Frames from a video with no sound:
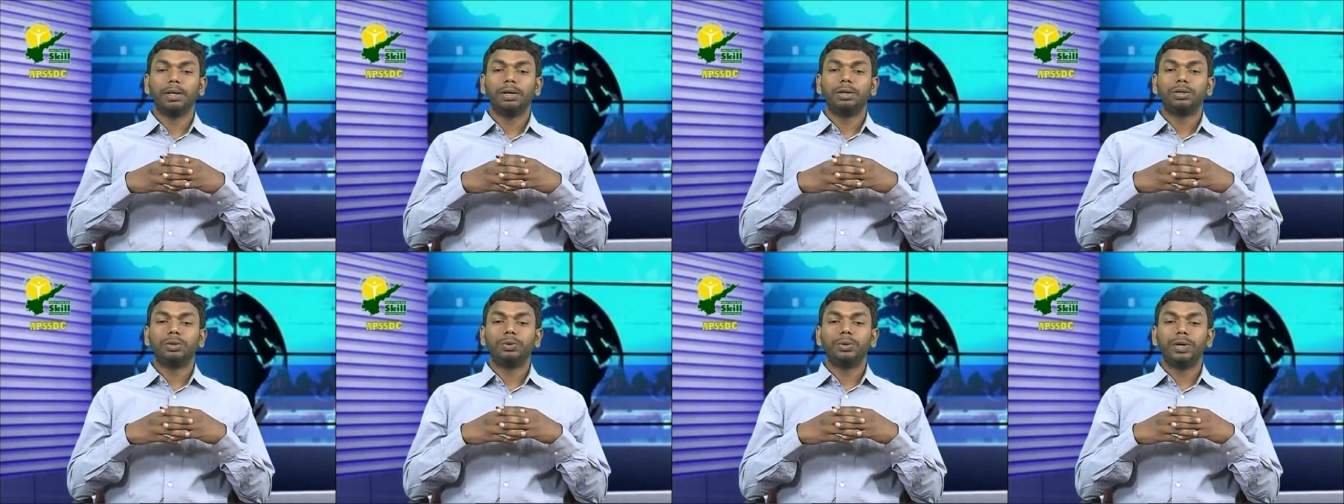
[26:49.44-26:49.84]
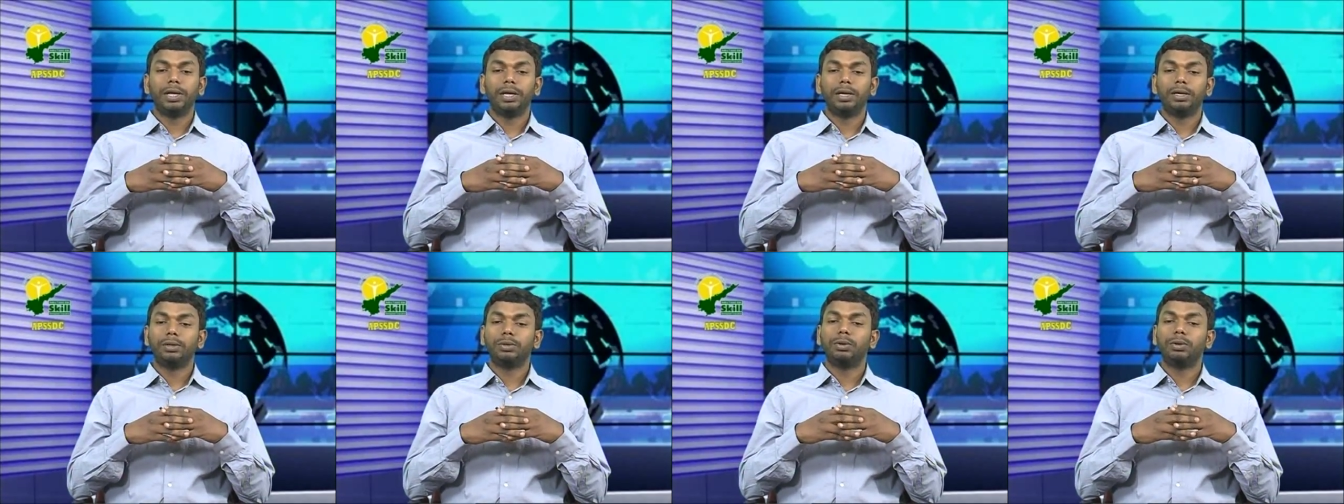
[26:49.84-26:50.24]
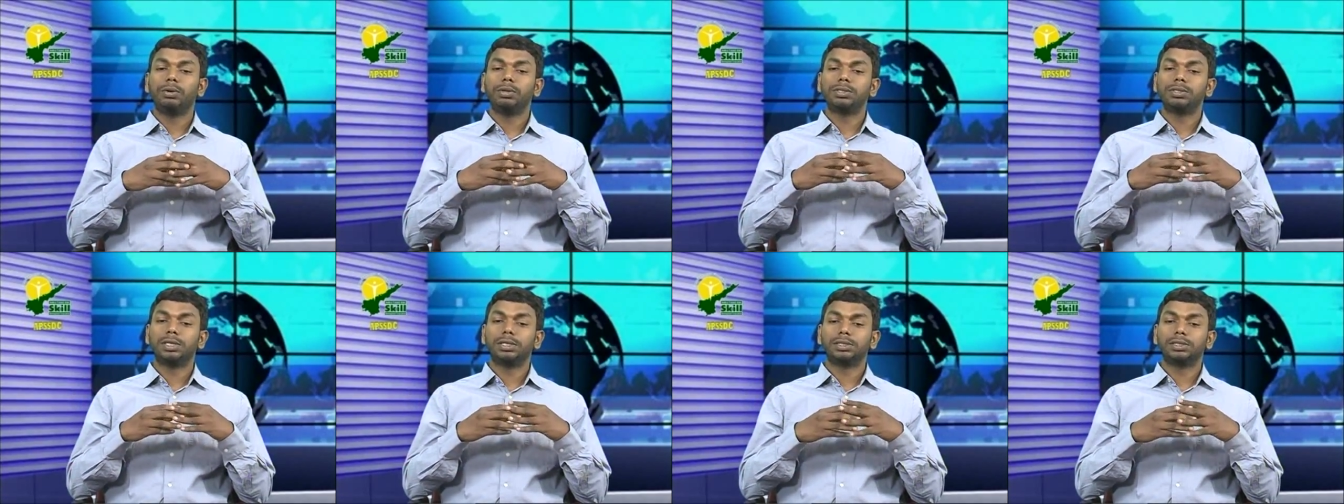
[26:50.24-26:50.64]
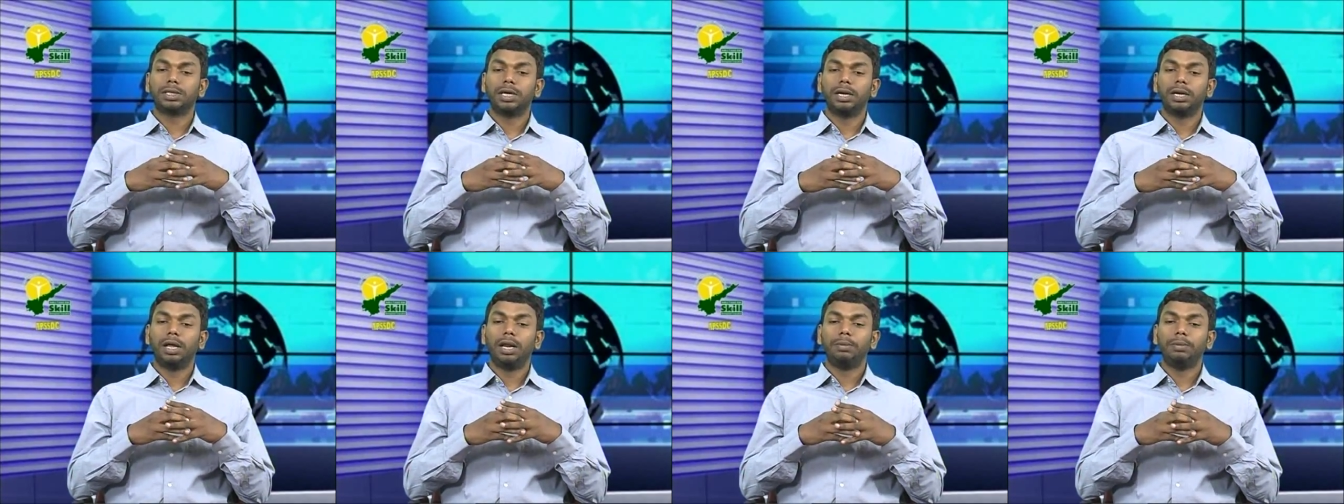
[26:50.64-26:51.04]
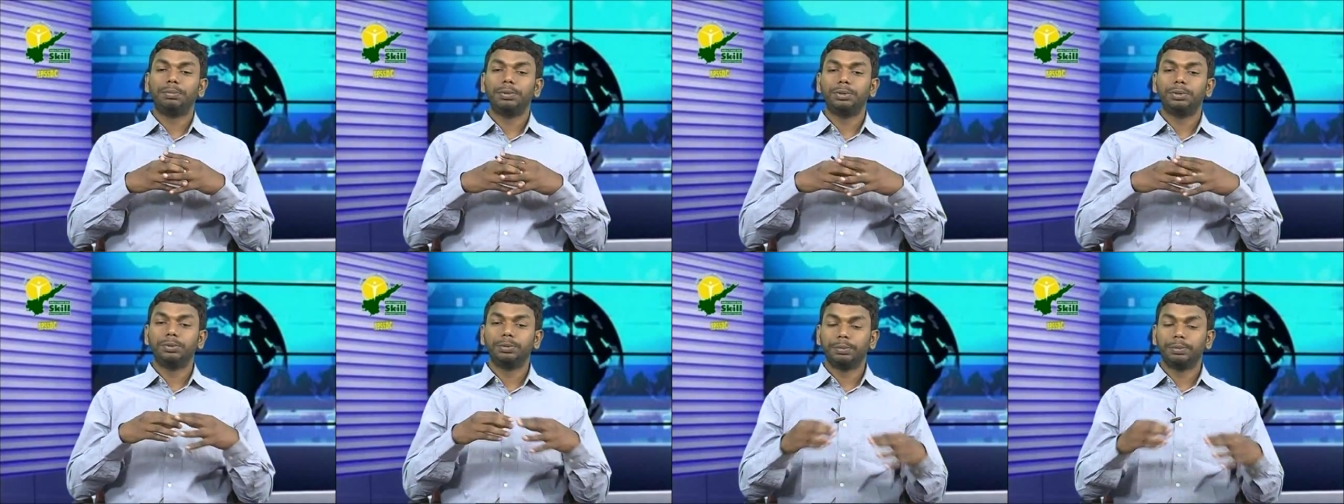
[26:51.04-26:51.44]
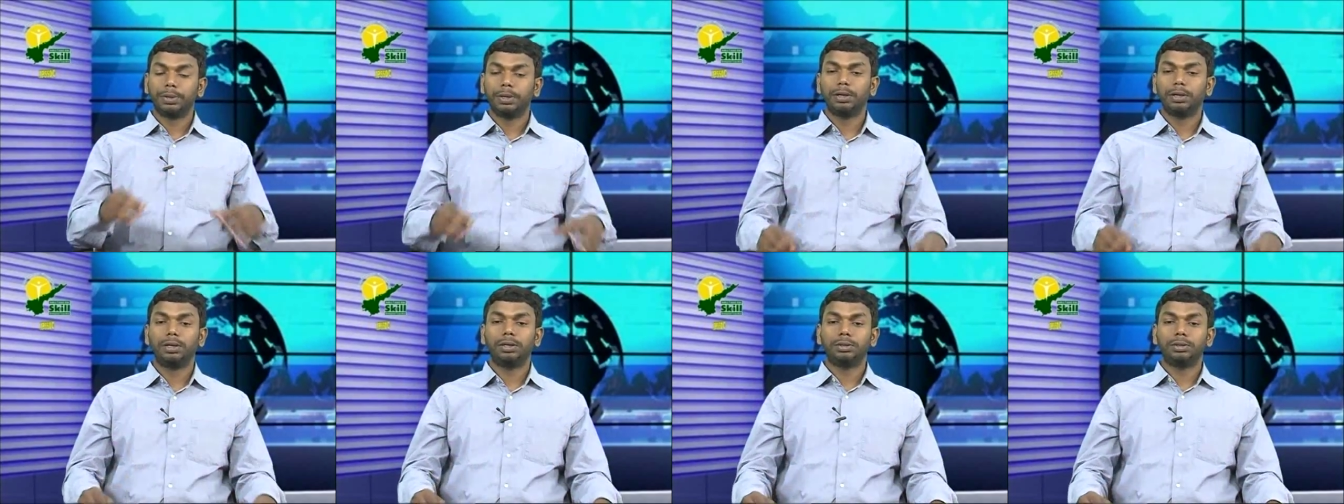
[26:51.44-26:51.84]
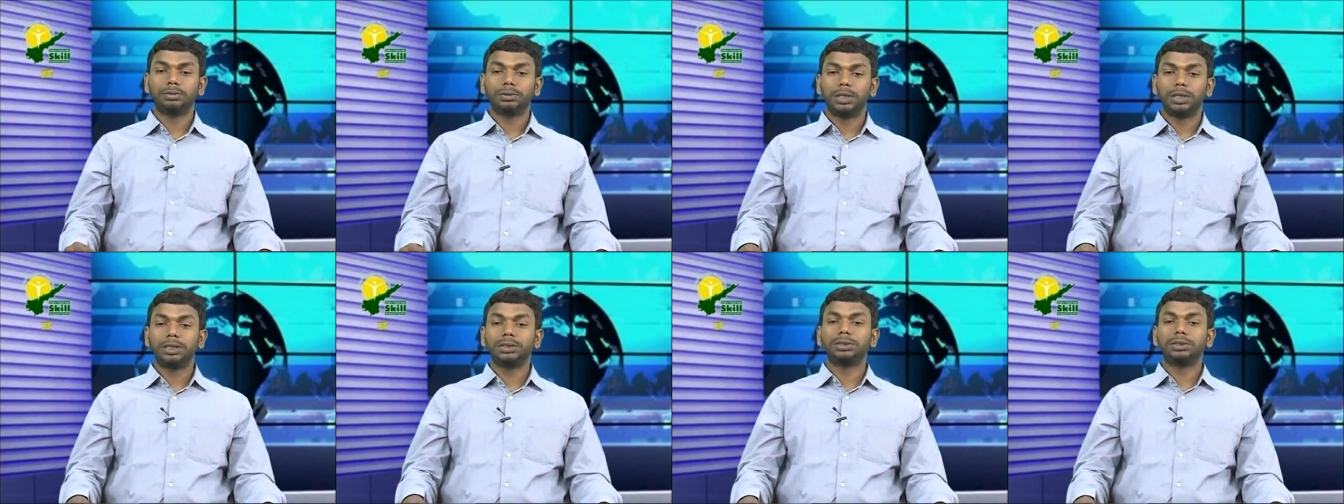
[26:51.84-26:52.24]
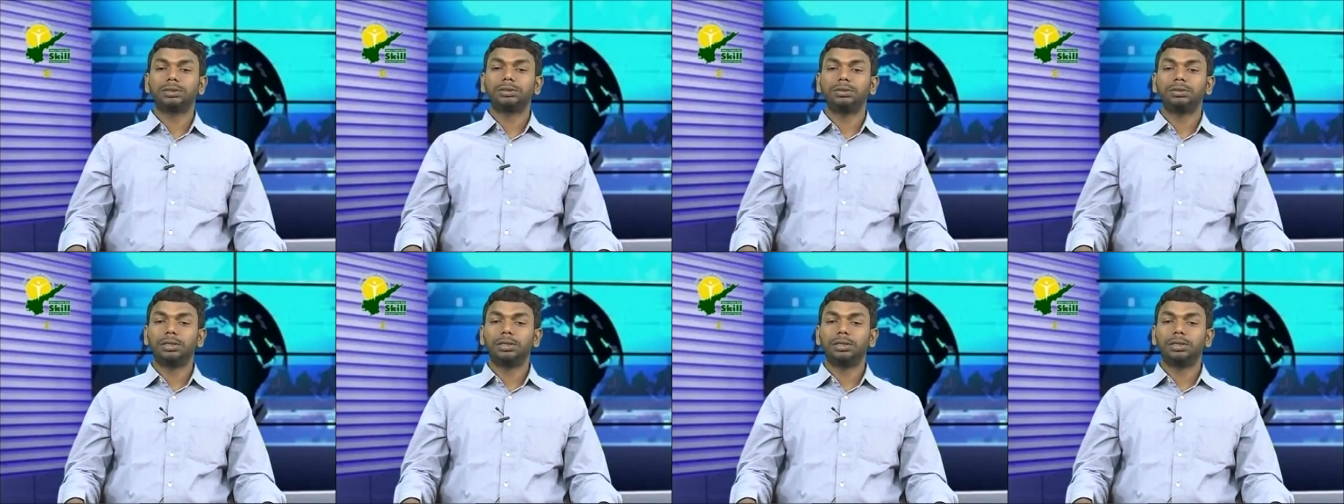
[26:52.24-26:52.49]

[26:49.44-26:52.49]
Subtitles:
Today Google search can help you to search,